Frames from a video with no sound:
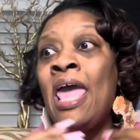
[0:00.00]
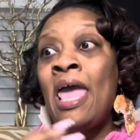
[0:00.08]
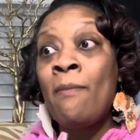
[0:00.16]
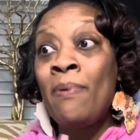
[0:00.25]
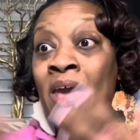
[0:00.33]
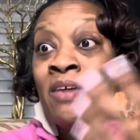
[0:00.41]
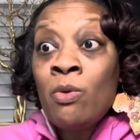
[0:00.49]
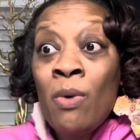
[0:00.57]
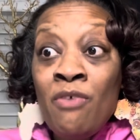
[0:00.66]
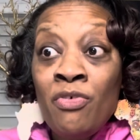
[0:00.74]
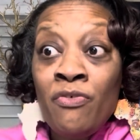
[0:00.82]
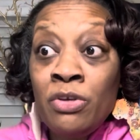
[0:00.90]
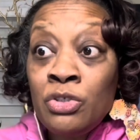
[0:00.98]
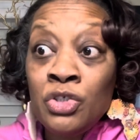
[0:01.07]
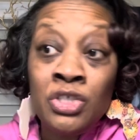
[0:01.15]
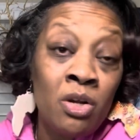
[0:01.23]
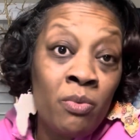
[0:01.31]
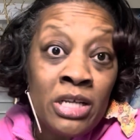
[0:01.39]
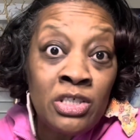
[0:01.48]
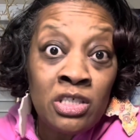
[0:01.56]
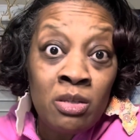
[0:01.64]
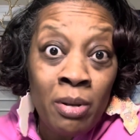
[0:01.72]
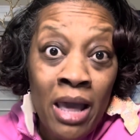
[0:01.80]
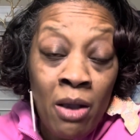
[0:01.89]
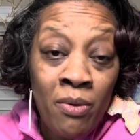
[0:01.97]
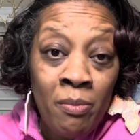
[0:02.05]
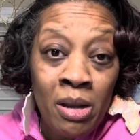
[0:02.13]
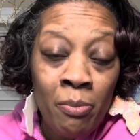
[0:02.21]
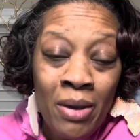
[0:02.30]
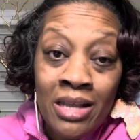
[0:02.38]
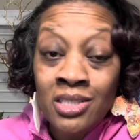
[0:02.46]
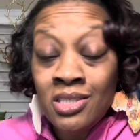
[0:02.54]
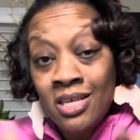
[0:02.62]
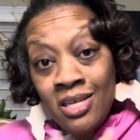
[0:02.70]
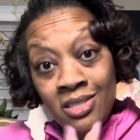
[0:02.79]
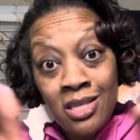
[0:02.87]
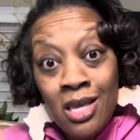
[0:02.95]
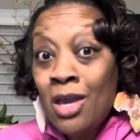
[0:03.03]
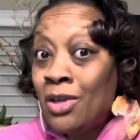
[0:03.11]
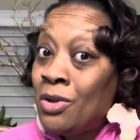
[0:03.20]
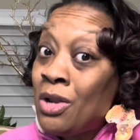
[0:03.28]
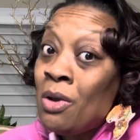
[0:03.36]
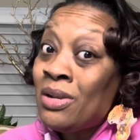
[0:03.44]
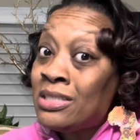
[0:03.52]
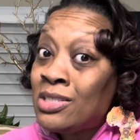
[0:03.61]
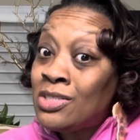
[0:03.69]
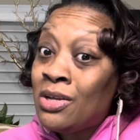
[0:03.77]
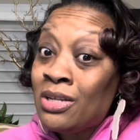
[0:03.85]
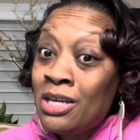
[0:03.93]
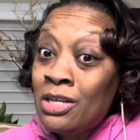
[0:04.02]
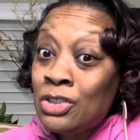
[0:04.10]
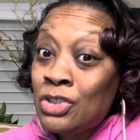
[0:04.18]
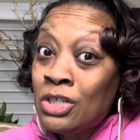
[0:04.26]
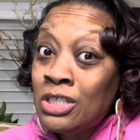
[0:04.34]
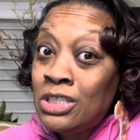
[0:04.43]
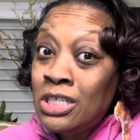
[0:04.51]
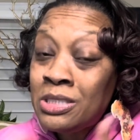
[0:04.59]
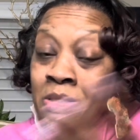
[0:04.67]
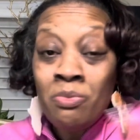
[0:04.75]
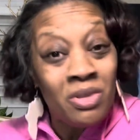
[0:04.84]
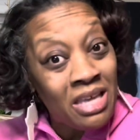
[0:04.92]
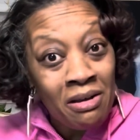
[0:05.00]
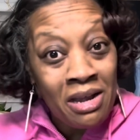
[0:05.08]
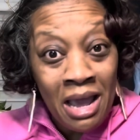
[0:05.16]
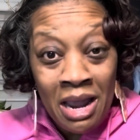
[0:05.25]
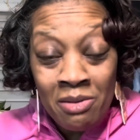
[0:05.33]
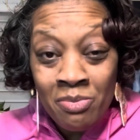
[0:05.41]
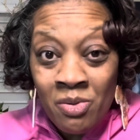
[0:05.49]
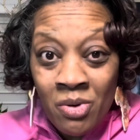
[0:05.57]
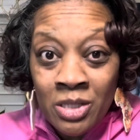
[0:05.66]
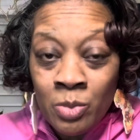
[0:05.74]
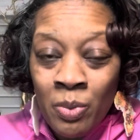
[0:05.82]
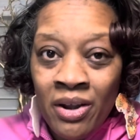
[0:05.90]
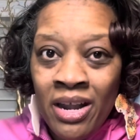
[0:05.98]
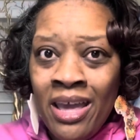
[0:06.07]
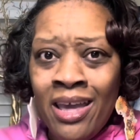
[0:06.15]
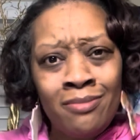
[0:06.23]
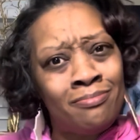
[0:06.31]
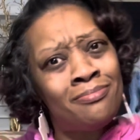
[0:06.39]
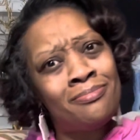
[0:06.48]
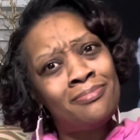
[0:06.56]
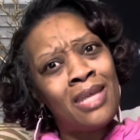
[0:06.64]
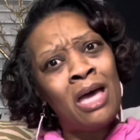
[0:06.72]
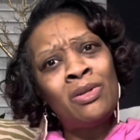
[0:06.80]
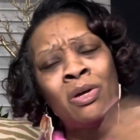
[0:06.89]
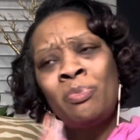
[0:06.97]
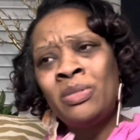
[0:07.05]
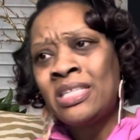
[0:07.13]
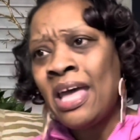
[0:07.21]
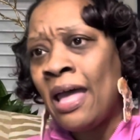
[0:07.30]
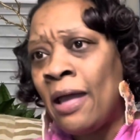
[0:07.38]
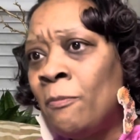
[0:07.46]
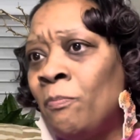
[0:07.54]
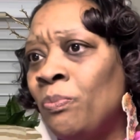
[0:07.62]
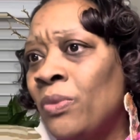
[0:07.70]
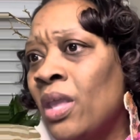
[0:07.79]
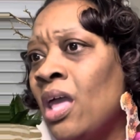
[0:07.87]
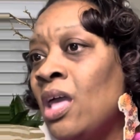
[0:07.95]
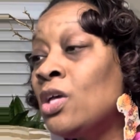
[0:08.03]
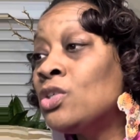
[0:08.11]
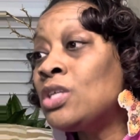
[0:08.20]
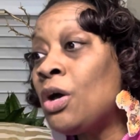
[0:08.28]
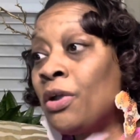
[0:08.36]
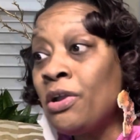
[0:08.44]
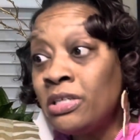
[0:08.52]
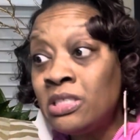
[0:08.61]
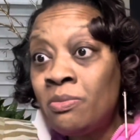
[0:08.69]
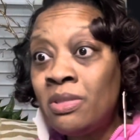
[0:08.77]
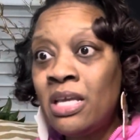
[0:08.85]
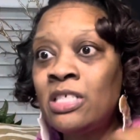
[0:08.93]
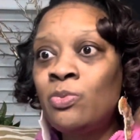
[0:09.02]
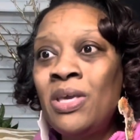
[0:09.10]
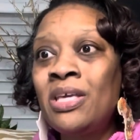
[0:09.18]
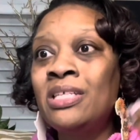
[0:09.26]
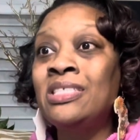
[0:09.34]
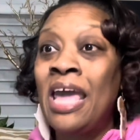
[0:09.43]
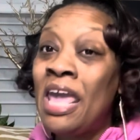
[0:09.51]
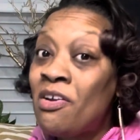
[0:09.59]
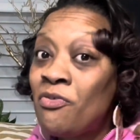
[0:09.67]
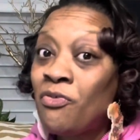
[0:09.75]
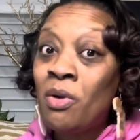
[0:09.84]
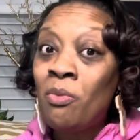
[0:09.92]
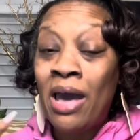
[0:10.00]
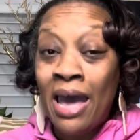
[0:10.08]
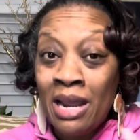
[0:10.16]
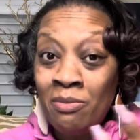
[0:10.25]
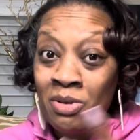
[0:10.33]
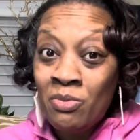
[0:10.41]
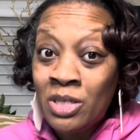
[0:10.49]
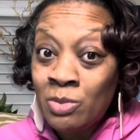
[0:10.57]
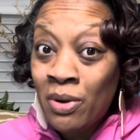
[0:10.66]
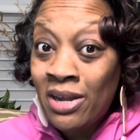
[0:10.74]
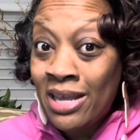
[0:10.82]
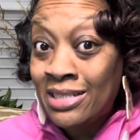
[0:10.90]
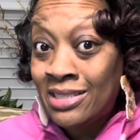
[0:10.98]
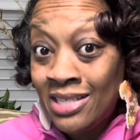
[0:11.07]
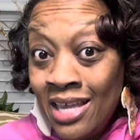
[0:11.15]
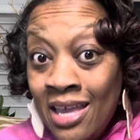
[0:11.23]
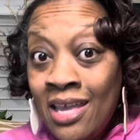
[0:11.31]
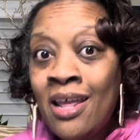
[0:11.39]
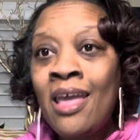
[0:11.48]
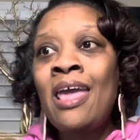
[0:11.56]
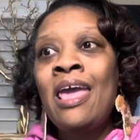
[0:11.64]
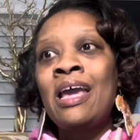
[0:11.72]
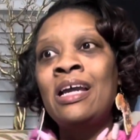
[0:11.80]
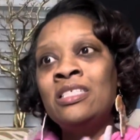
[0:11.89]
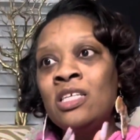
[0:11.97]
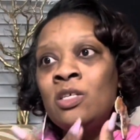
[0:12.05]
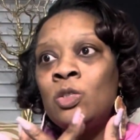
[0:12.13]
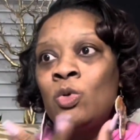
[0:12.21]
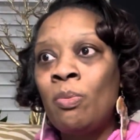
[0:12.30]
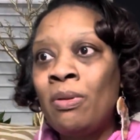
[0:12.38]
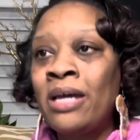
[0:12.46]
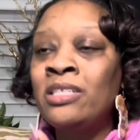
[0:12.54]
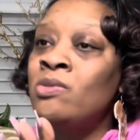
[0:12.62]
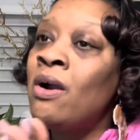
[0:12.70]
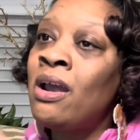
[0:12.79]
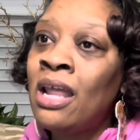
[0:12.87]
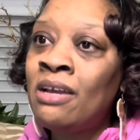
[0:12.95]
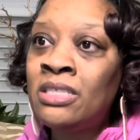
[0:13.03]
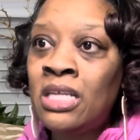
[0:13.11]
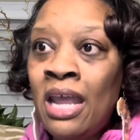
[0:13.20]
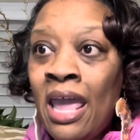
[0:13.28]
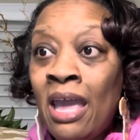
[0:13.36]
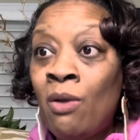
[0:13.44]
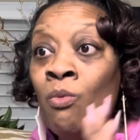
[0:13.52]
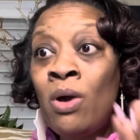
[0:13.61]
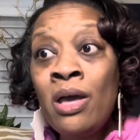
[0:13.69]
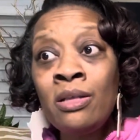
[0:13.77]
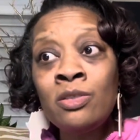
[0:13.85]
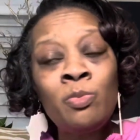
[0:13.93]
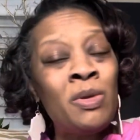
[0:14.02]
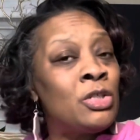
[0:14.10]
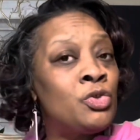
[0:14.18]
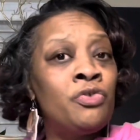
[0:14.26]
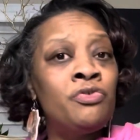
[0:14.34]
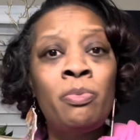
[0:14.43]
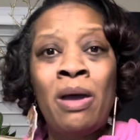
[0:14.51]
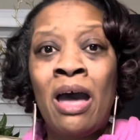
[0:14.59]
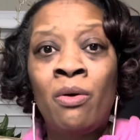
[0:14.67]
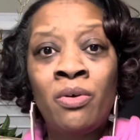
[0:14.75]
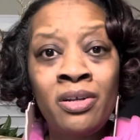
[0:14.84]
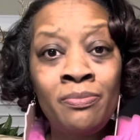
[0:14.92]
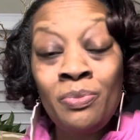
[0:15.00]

and paved the way for future generations of Black women in politics. You don't necessarily get a Shirley Chisholm without an Ida B. Wells-Barnett. How dope is that? So here are some things we can take from what Ida B. Wells-Barnett did and continue to apply to our life today. 1, speak truth to power,